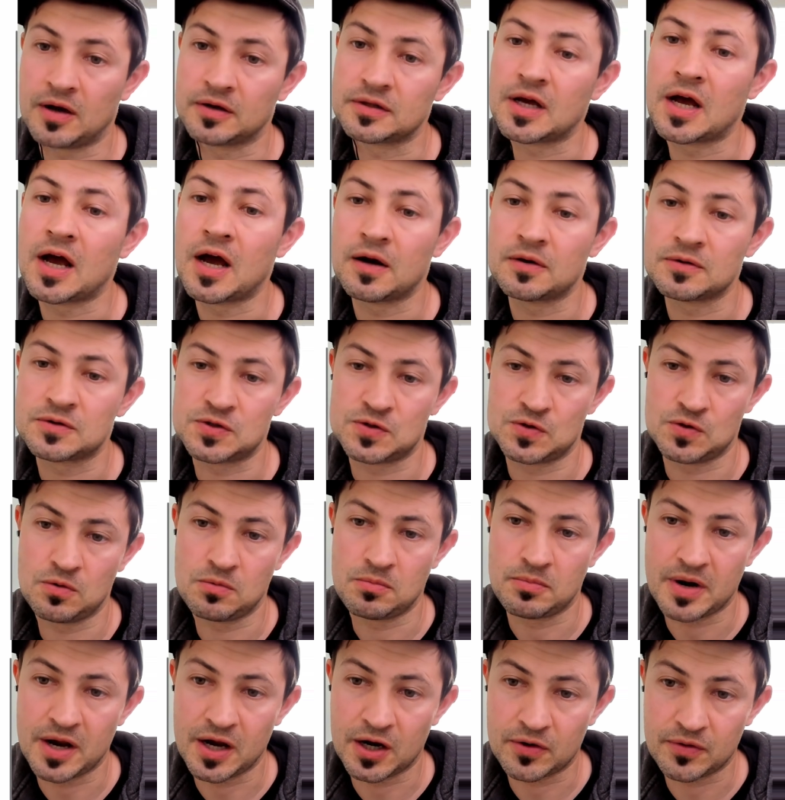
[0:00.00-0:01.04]
how to
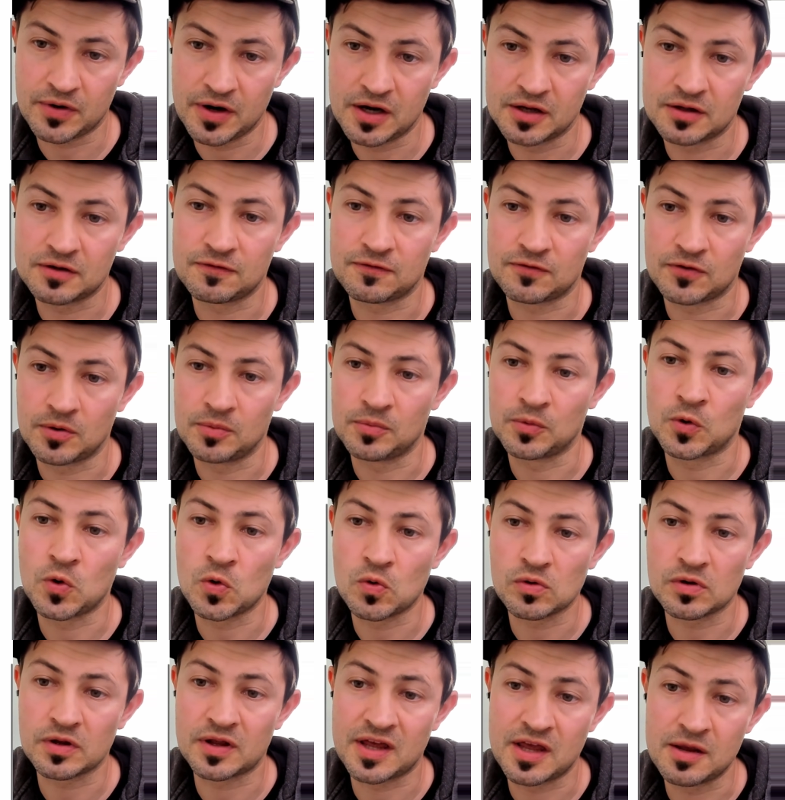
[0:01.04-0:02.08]
migrate from
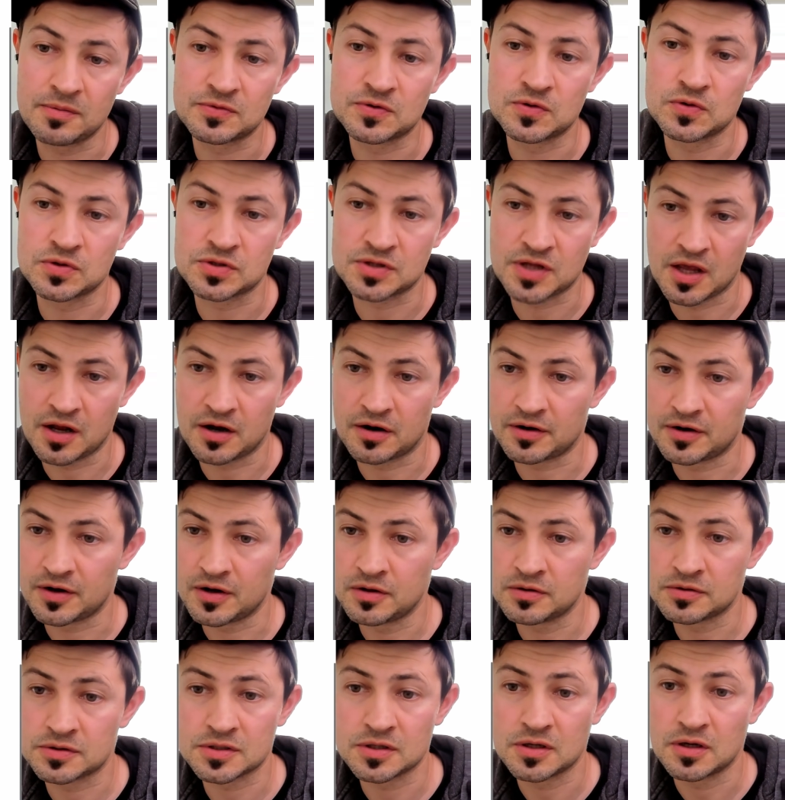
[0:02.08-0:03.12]
Google Keep to Standard
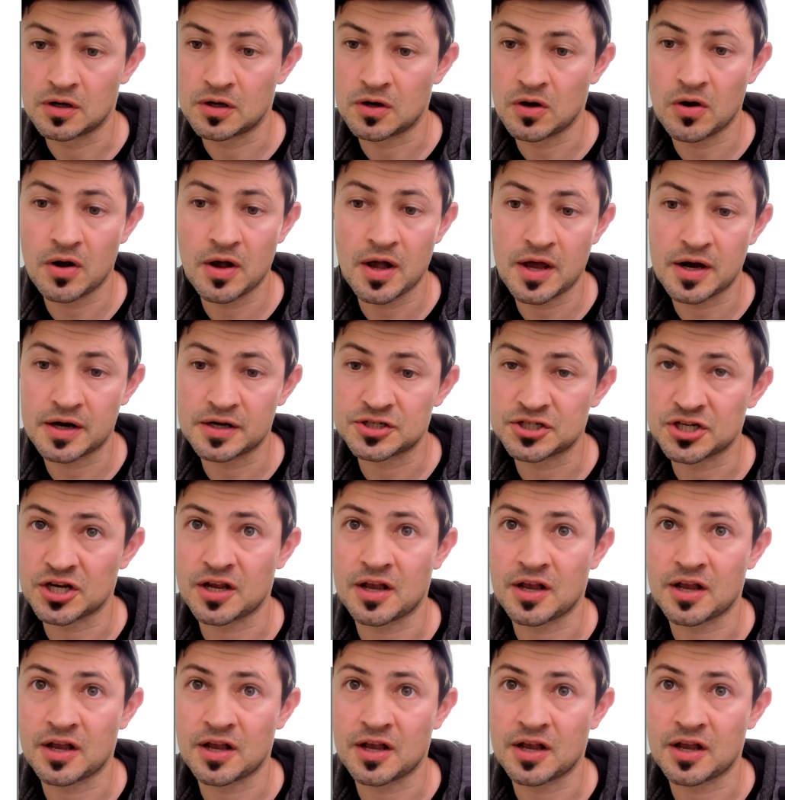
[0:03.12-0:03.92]
Notes. Go ahead and check